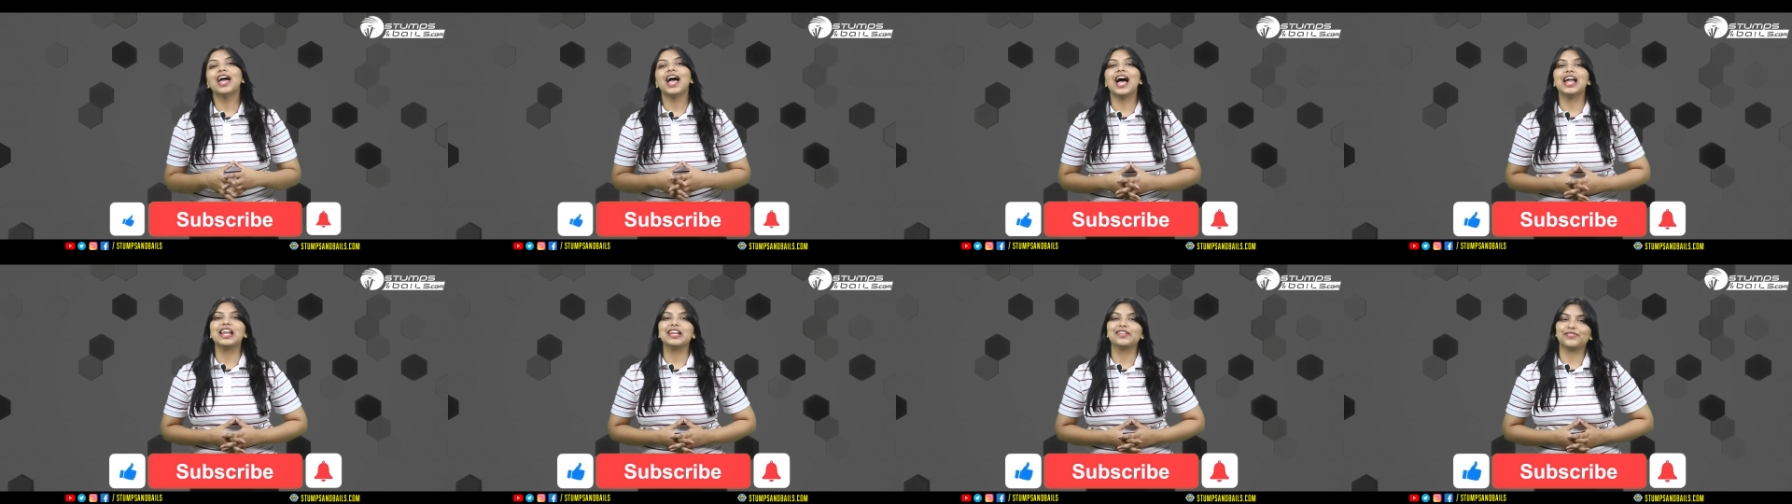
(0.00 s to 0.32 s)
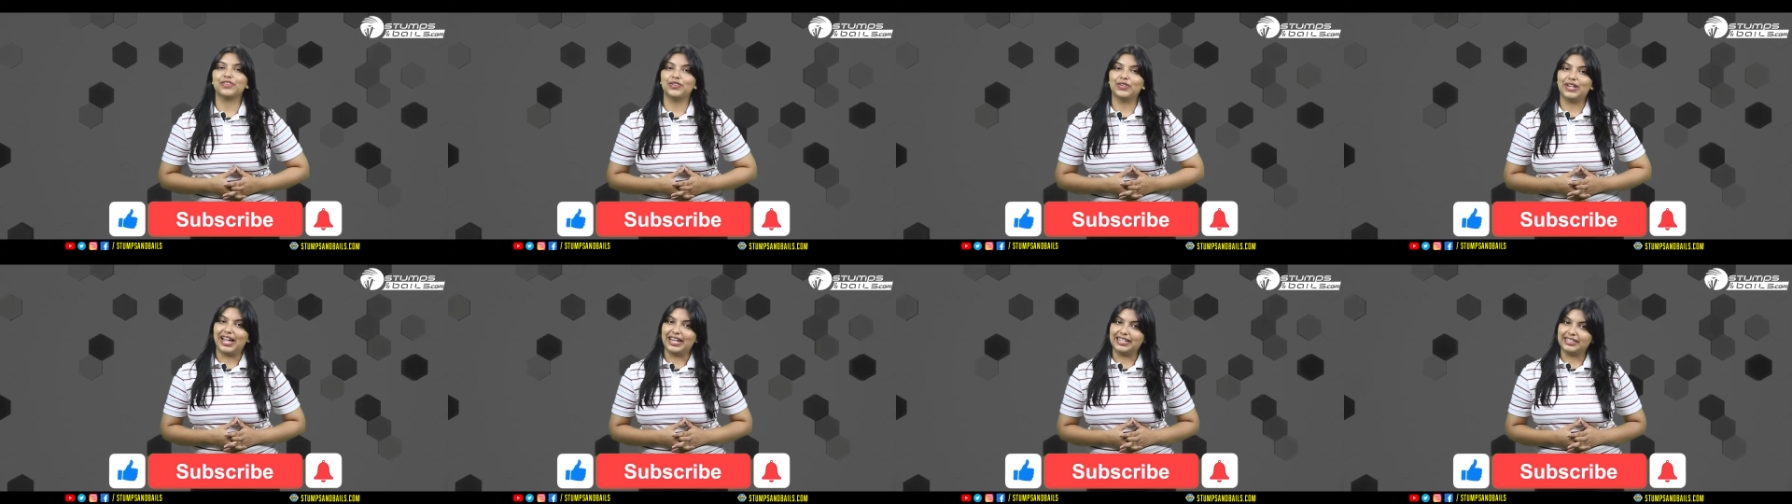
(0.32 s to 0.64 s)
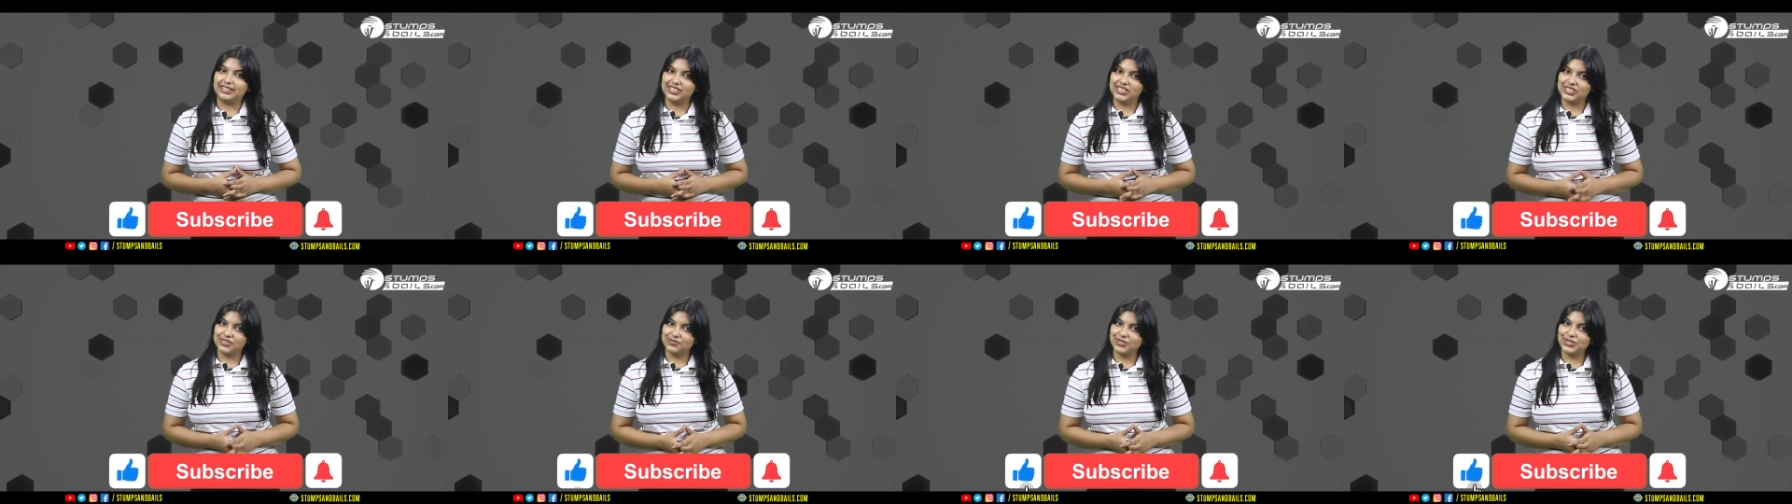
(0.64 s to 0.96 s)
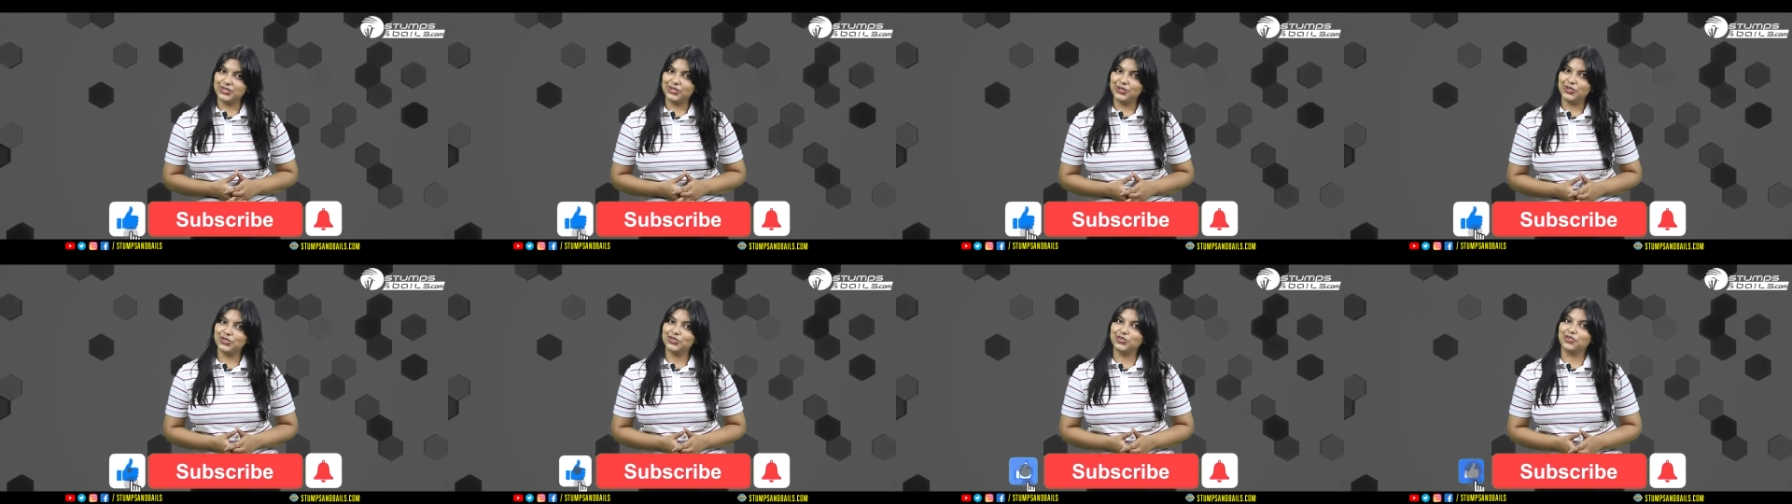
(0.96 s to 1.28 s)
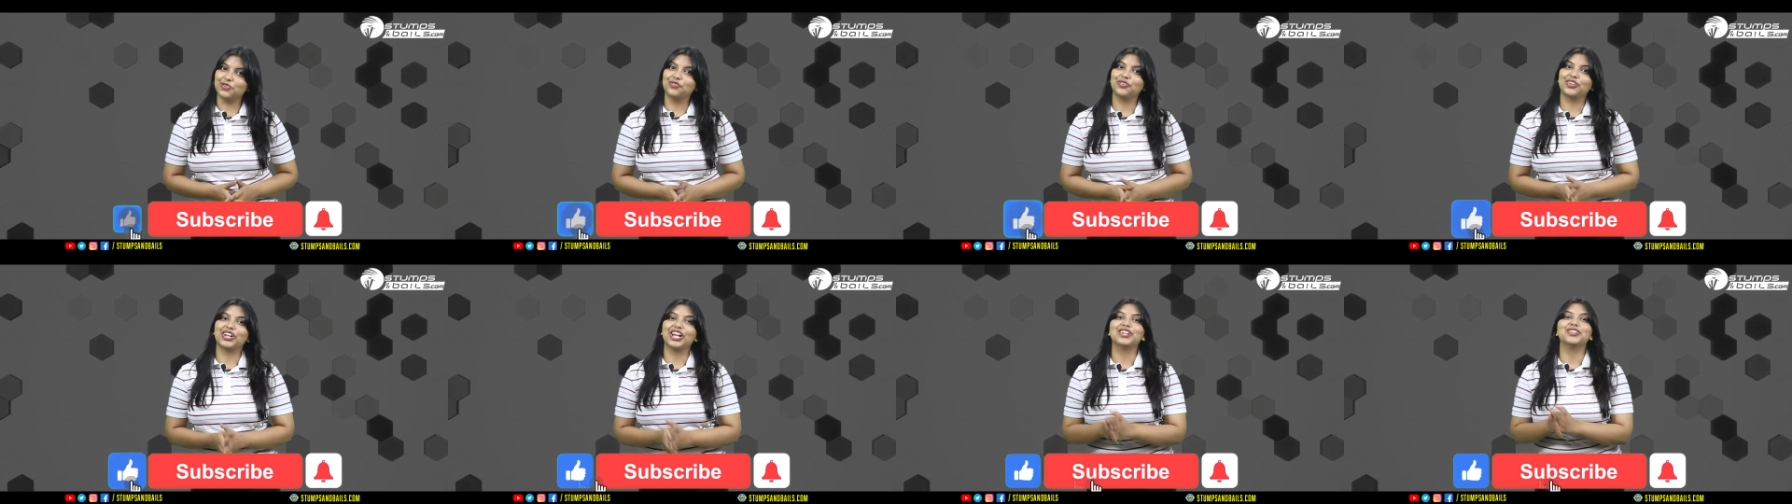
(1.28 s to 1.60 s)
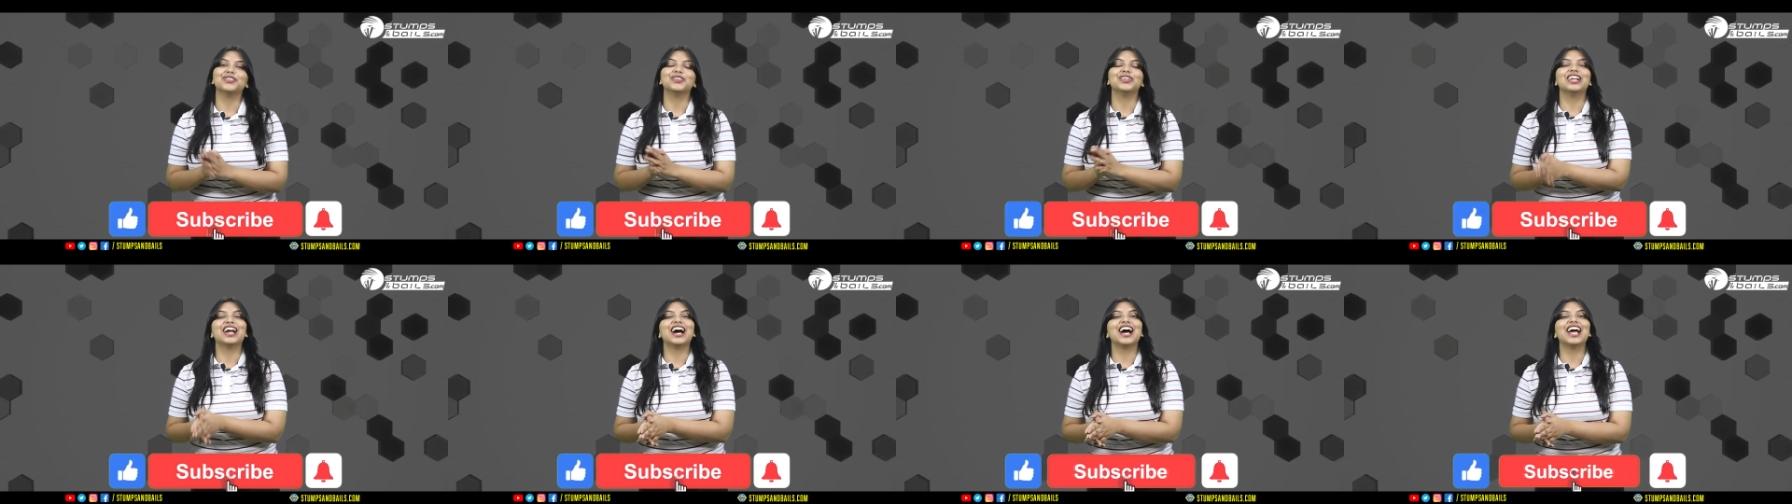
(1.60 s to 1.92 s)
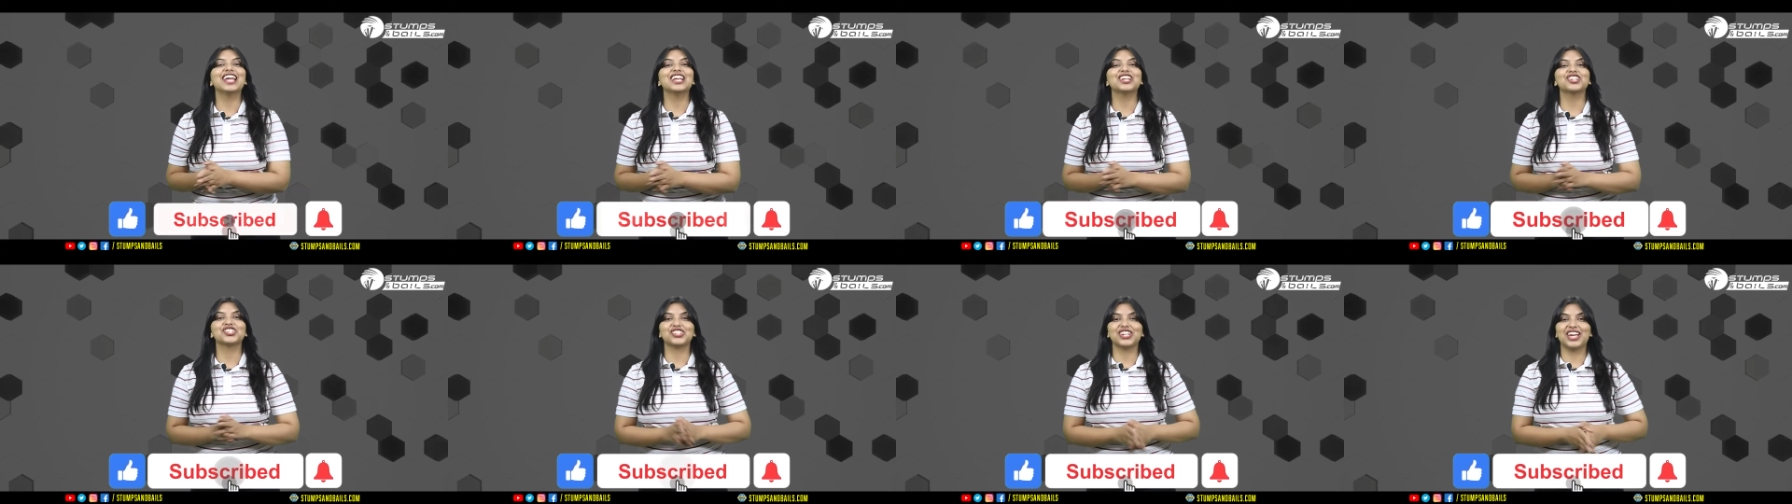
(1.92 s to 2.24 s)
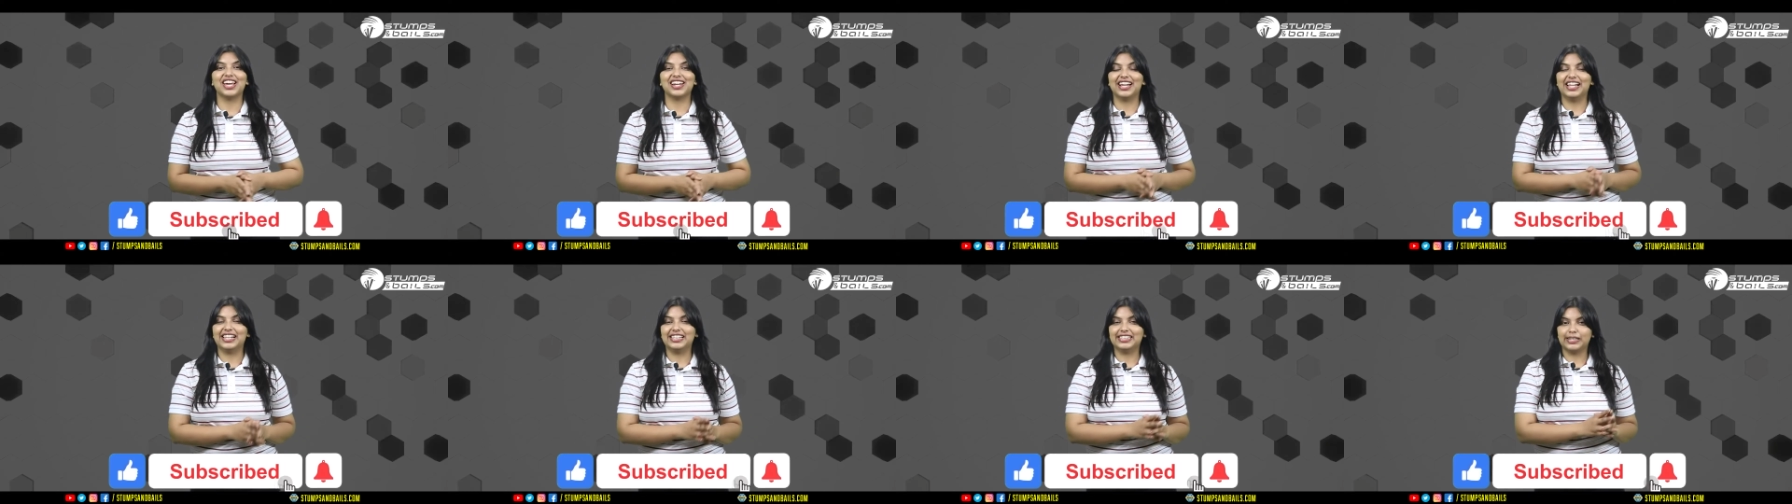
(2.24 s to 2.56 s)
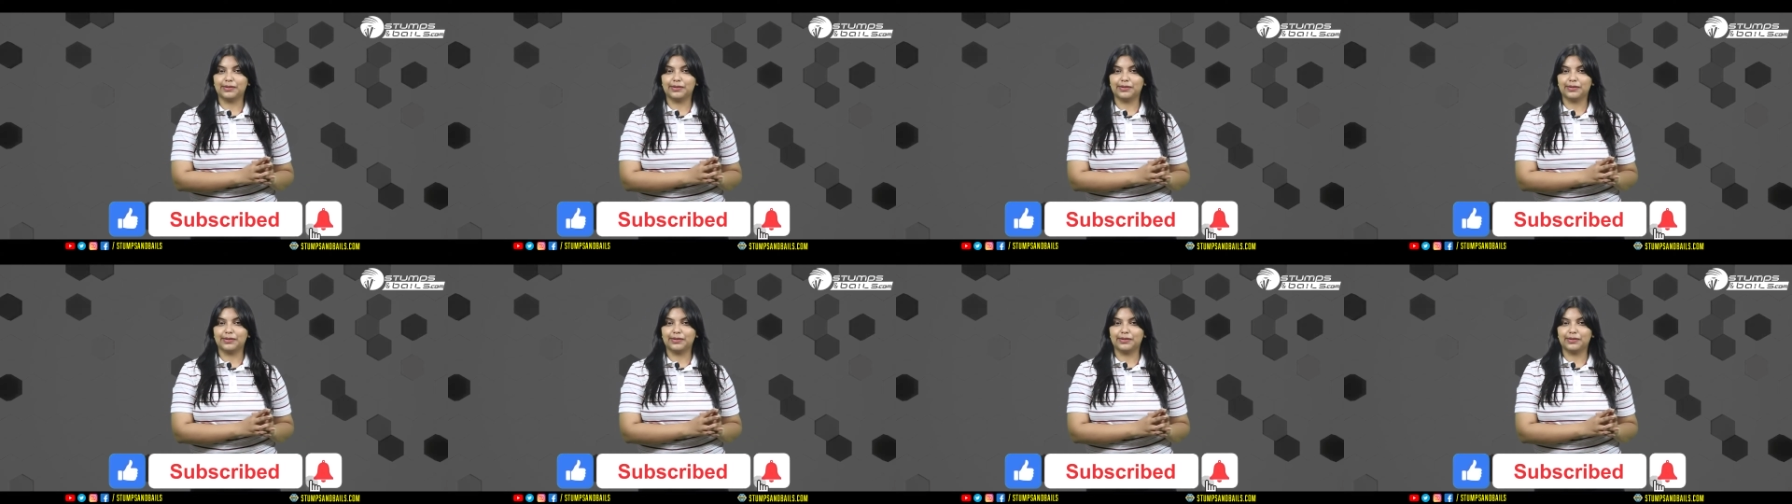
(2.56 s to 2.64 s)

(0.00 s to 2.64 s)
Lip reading: And if you like this video, don't forget to like, share and